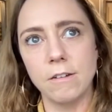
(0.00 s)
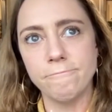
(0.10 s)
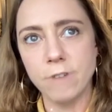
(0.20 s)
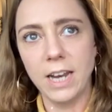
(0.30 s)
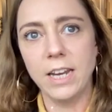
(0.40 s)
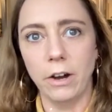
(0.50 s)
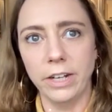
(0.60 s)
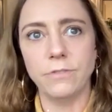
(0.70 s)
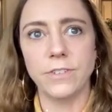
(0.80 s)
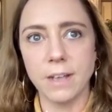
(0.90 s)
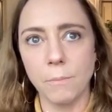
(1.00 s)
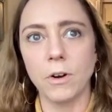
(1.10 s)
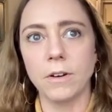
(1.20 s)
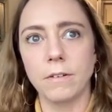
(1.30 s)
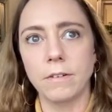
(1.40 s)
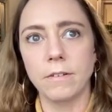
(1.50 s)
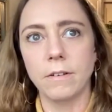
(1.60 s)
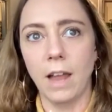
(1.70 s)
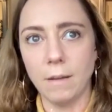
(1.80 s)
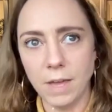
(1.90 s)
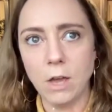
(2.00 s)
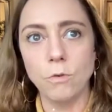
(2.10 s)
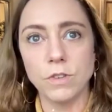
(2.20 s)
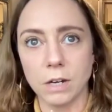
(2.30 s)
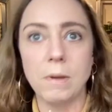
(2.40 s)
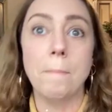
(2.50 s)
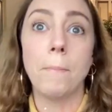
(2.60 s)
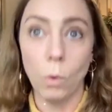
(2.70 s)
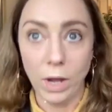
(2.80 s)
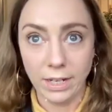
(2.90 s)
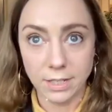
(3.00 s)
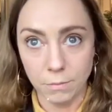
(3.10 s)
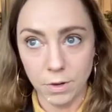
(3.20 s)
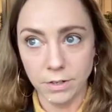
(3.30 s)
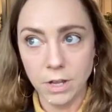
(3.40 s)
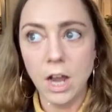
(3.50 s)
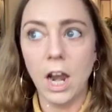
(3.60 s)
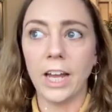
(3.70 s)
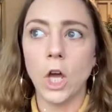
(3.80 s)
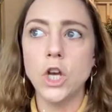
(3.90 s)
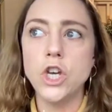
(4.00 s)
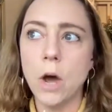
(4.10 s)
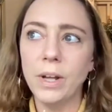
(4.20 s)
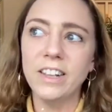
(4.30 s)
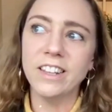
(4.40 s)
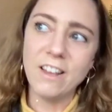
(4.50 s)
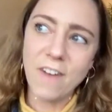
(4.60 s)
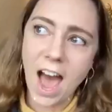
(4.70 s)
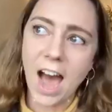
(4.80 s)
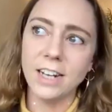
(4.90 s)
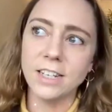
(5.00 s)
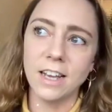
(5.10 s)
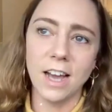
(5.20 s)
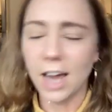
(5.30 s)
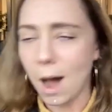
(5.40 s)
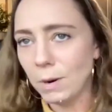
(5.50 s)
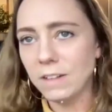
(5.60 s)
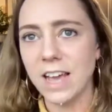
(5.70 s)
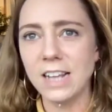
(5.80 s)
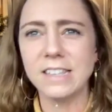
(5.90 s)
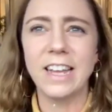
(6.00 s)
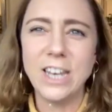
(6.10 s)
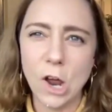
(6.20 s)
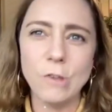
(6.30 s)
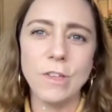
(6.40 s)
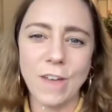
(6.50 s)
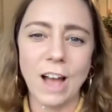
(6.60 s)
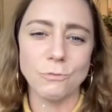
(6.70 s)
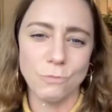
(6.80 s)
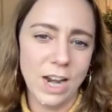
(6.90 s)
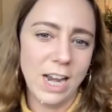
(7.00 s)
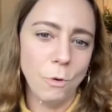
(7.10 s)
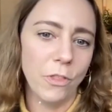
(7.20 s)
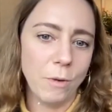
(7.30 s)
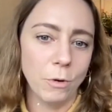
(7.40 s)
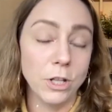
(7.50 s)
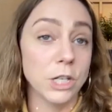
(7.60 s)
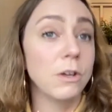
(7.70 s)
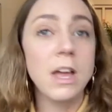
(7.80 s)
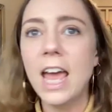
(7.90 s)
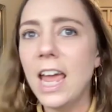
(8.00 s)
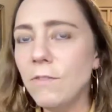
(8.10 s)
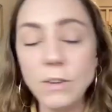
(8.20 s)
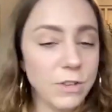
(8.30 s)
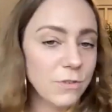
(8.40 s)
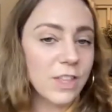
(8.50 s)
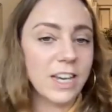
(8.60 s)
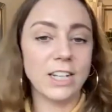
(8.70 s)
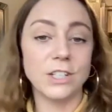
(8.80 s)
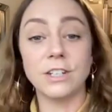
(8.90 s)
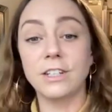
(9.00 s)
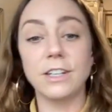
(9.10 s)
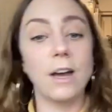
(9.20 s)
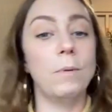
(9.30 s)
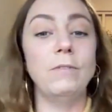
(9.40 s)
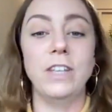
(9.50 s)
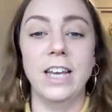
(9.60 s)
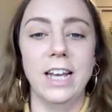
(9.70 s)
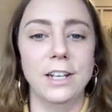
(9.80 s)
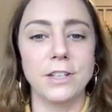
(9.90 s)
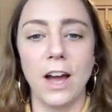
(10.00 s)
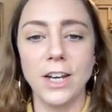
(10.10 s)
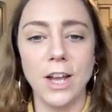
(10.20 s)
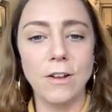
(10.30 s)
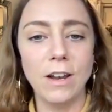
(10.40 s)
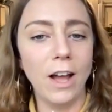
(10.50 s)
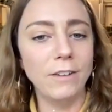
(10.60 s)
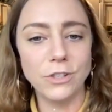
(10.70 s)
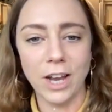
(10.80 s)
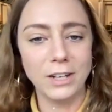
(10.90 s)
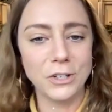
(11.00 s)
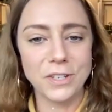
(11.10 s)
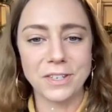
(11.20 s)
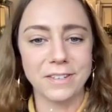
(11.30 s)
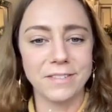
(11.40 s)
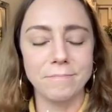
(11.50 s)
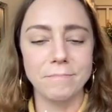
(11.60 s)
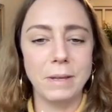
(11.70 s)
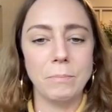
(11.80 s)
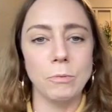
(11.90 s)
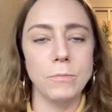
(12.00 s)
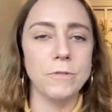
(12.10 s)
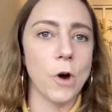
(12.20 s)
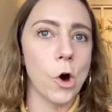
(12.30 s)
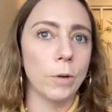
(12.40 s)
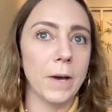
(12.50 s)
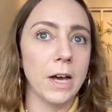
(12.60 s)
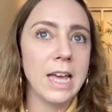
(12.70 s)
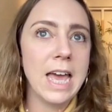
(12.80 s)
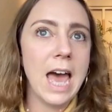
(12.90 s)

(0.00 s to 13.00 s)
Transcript: really nice for someone like me who's going to be employing someone, like knowing that they've had a couple of days and they know that that's really what they want to do, even if it's for the next couple of years. I know life changes and people move on, but